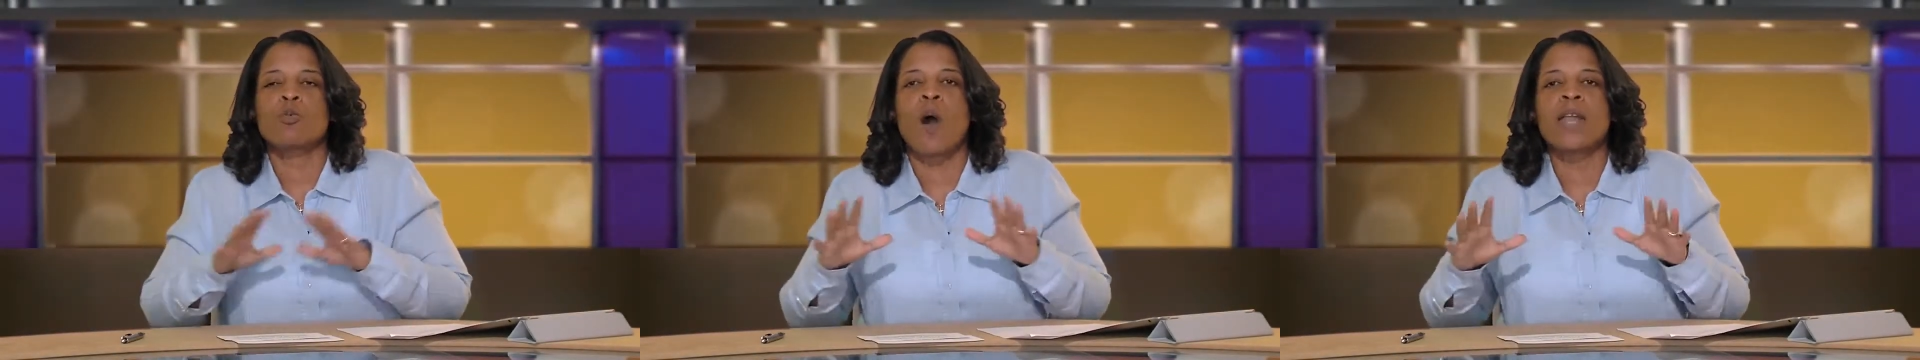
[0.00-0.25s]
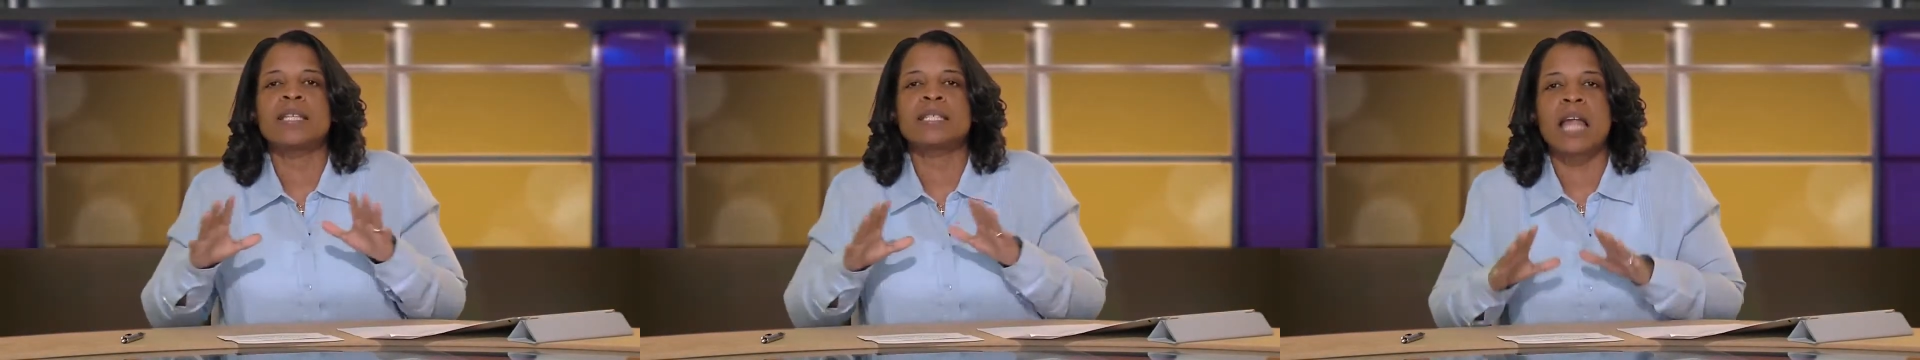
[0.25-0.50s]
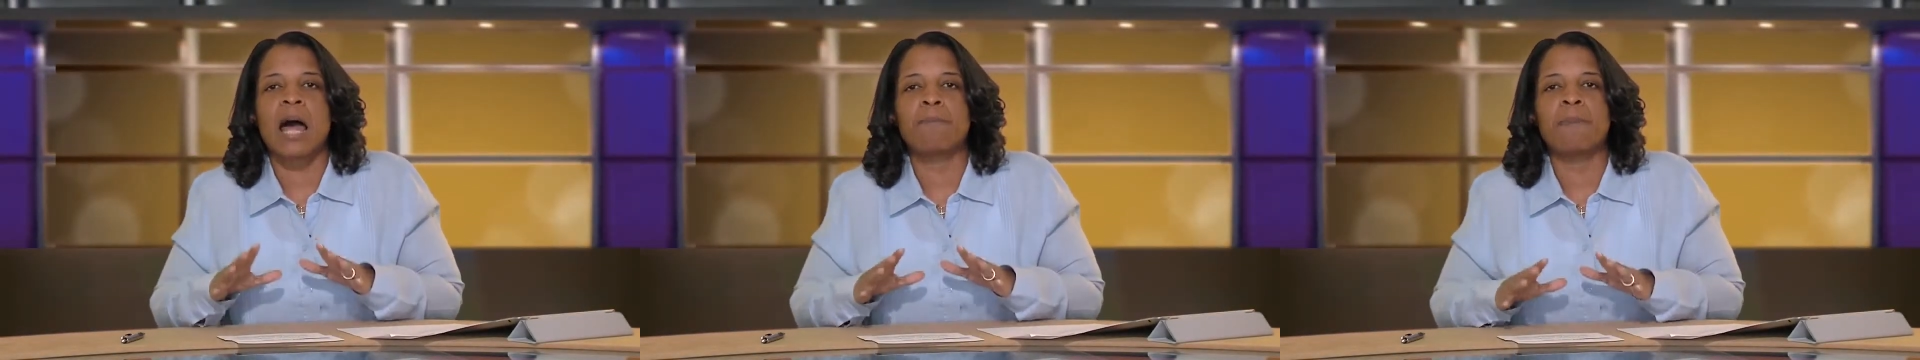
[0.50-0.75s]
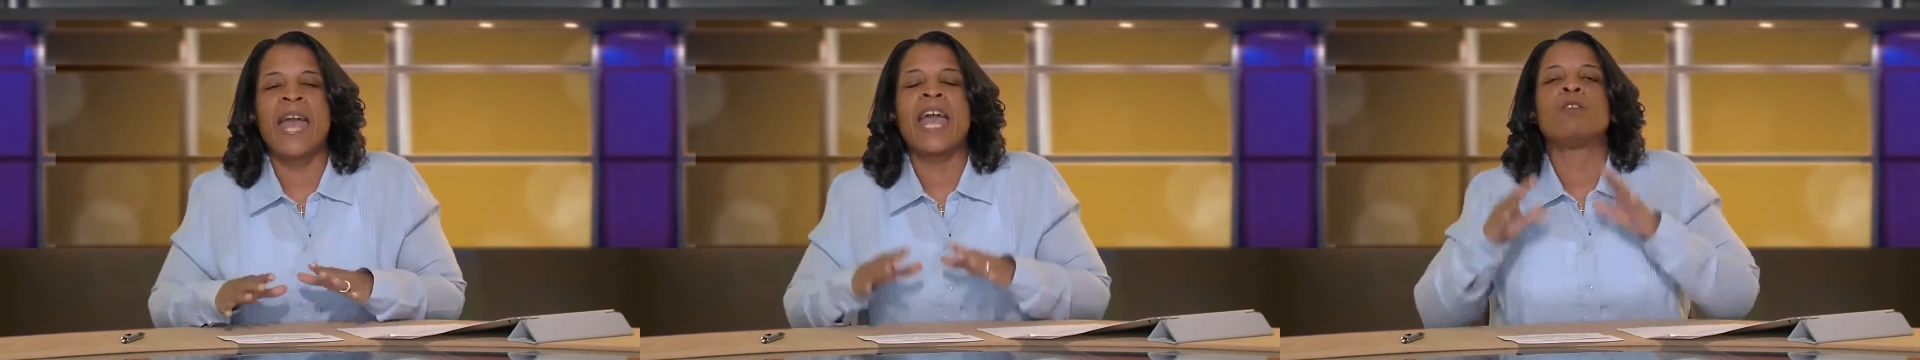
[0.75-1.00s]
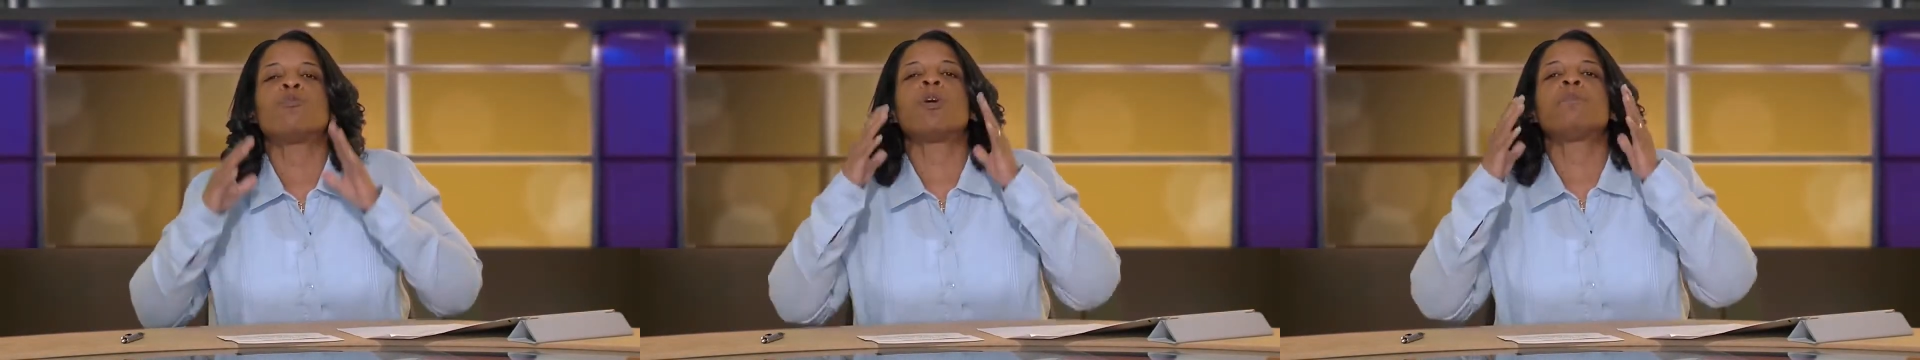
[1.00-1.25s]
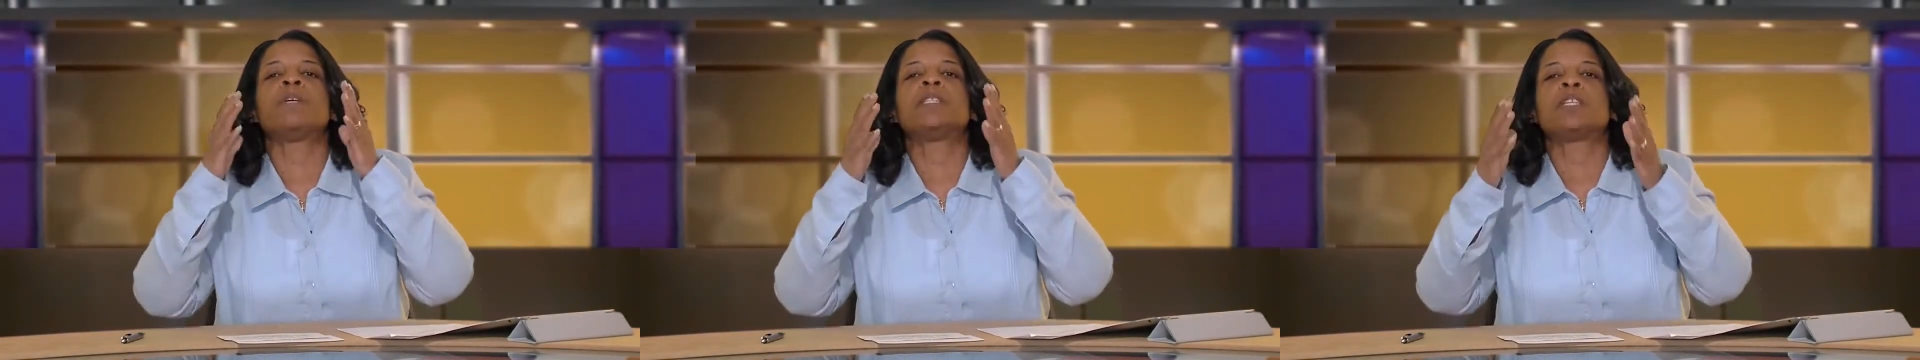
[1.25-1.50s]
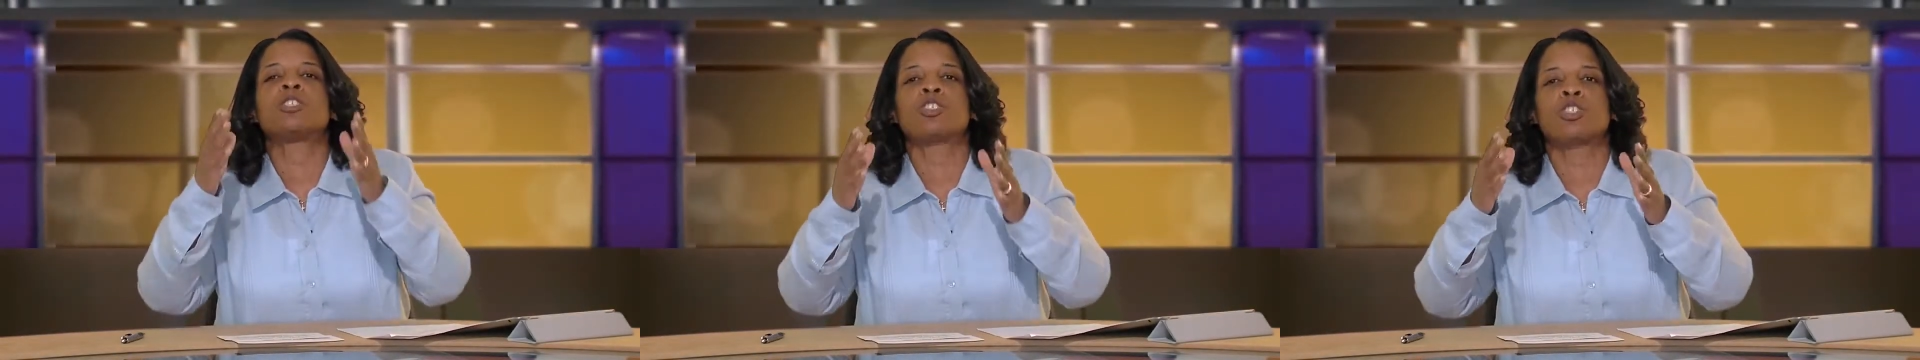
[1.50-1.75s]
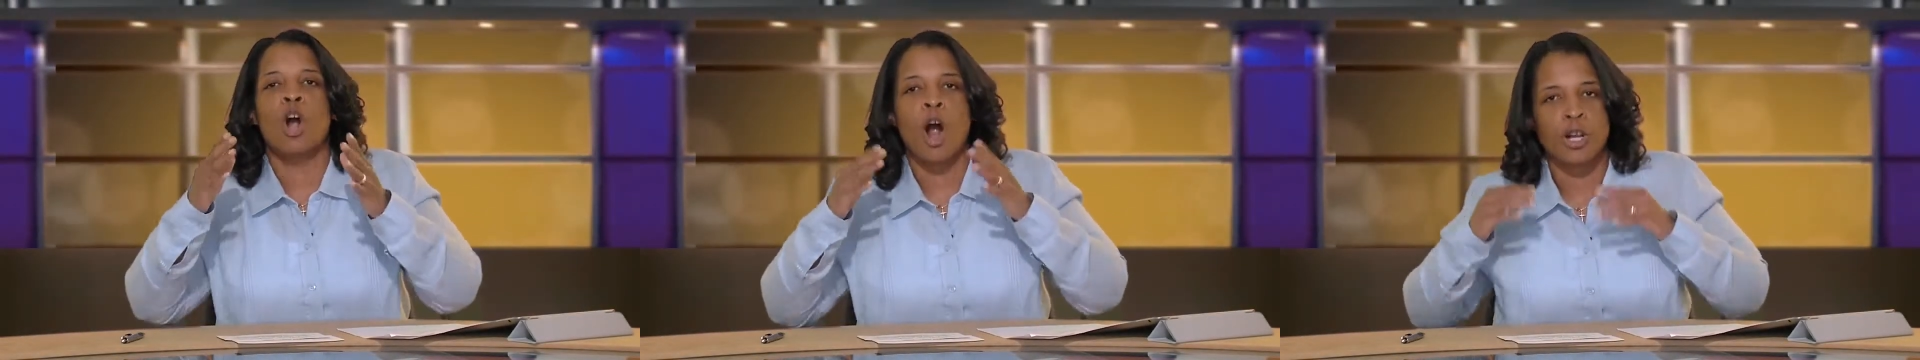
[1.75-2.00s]
what is not paid will be
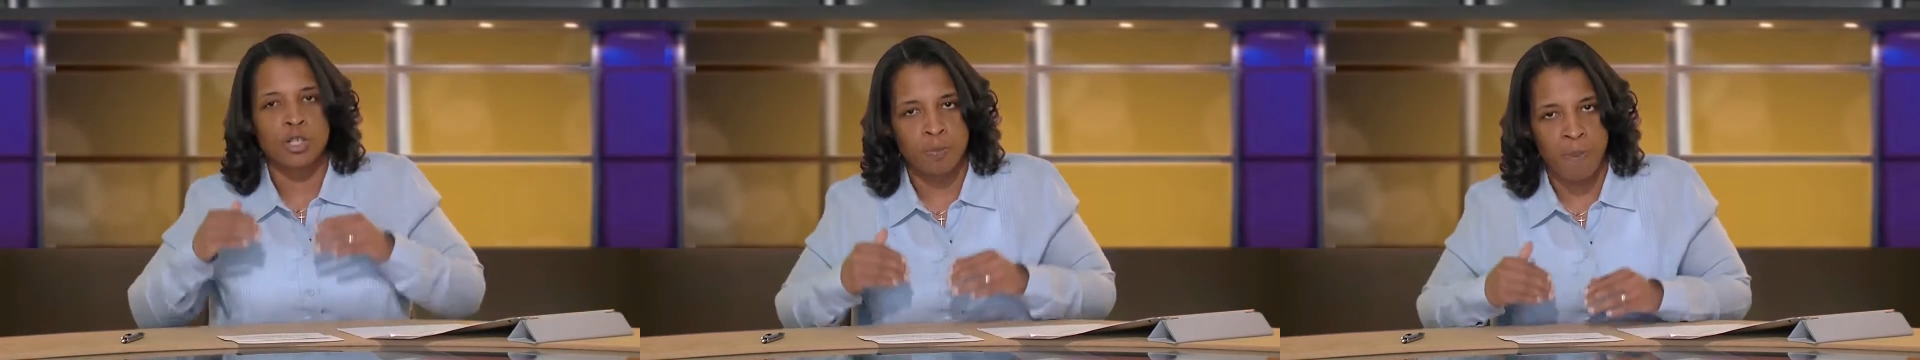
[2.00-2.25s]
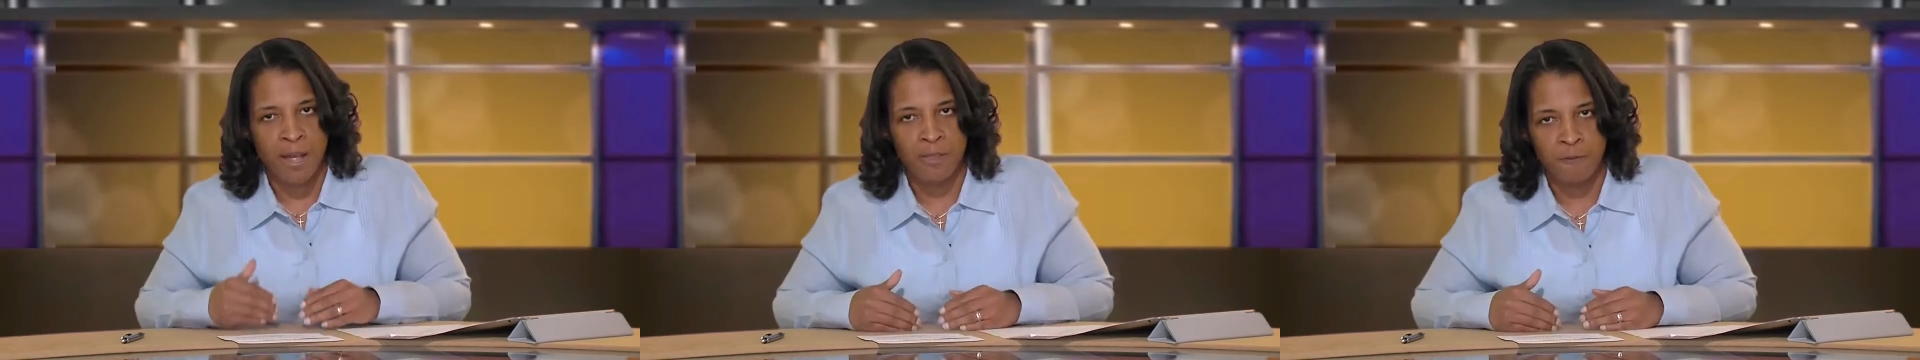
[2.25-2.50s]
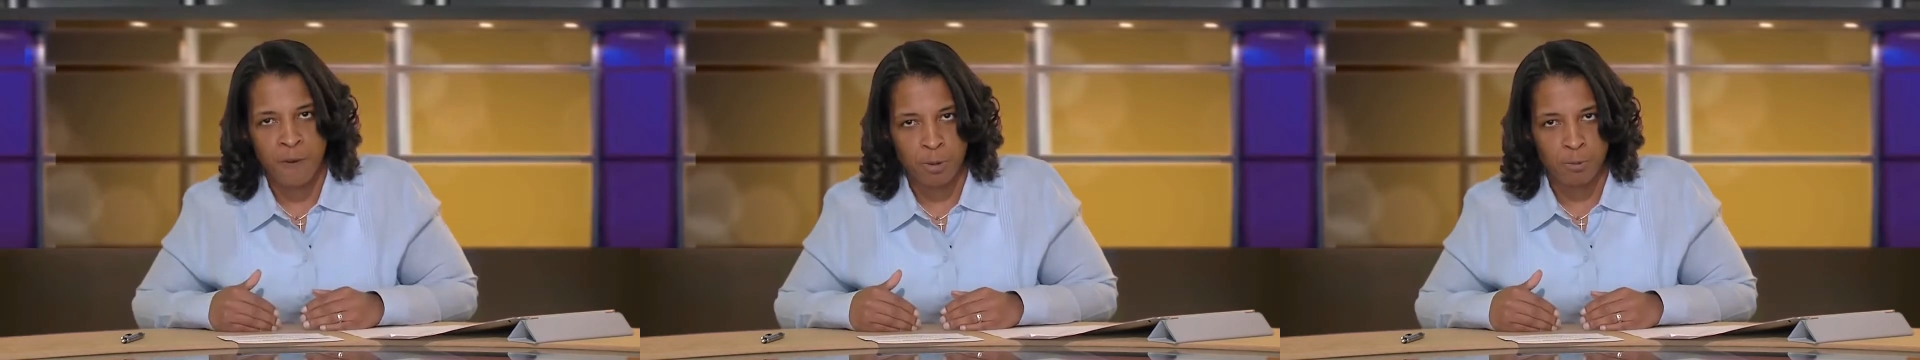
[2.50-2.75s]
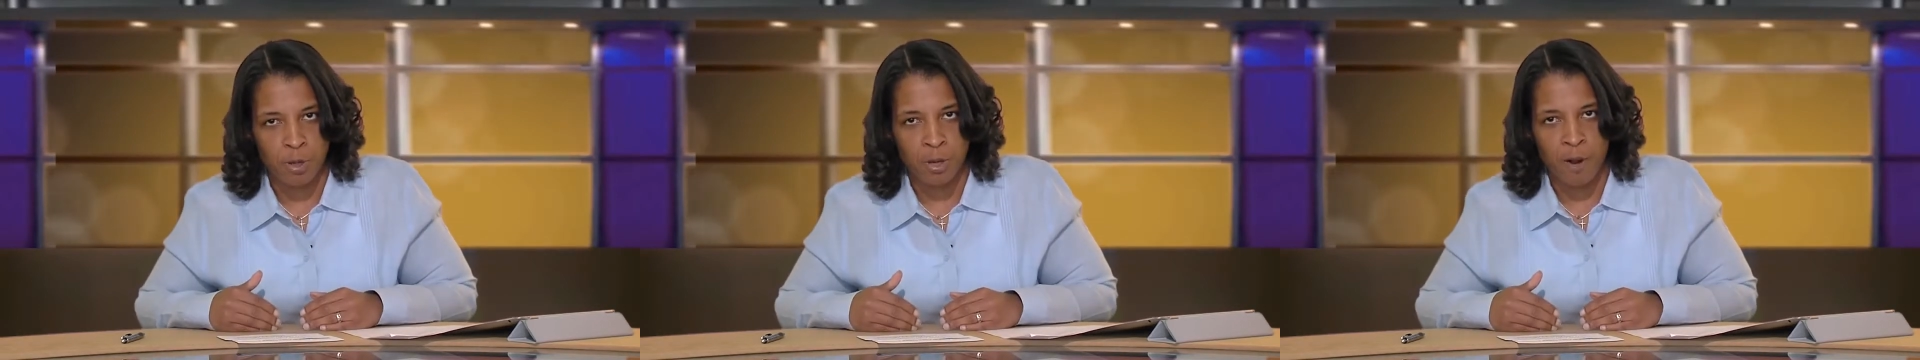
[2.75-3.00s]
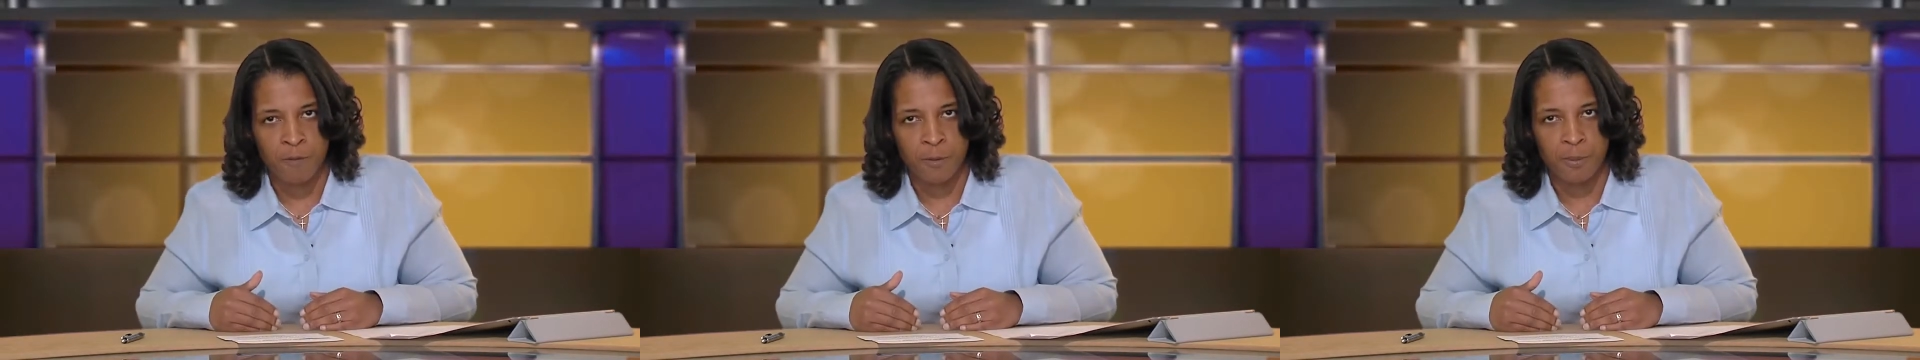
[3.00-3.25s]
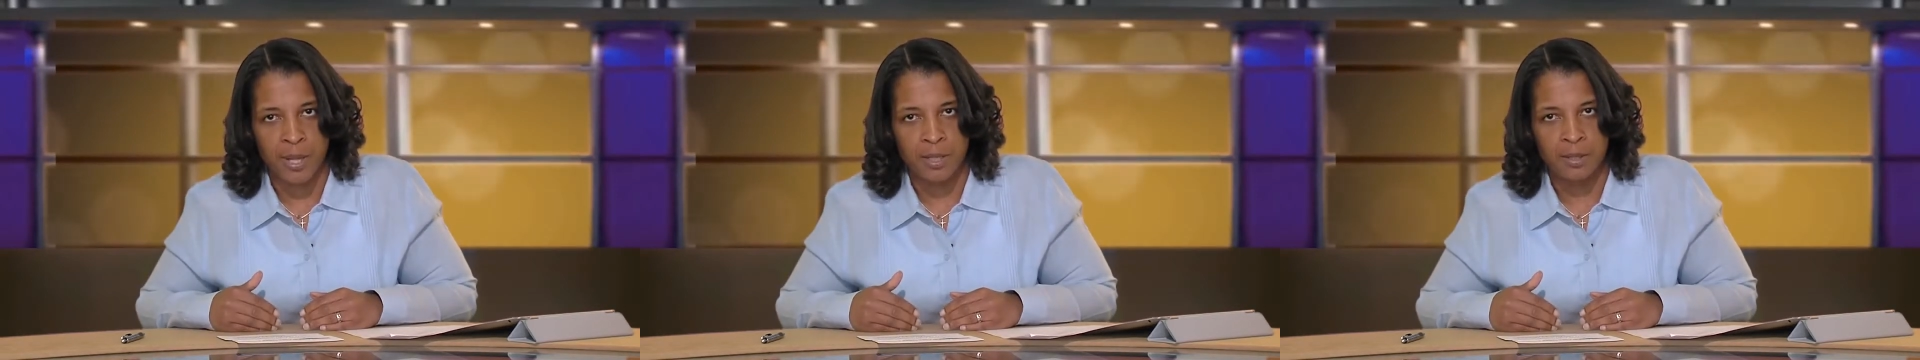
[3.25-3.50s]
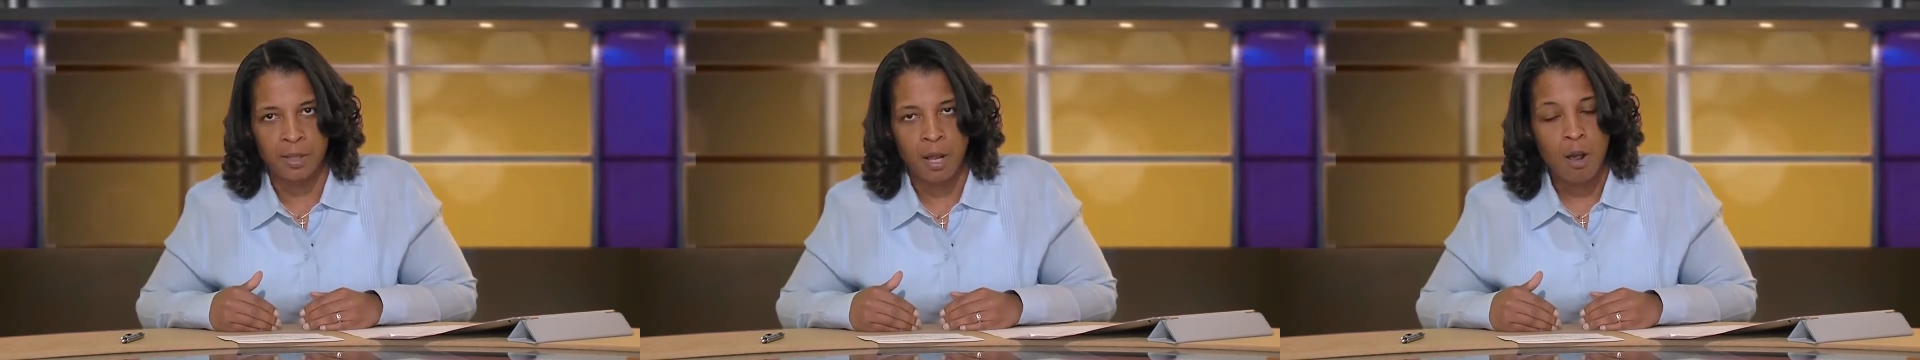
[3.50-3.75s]
discharged by the federal government.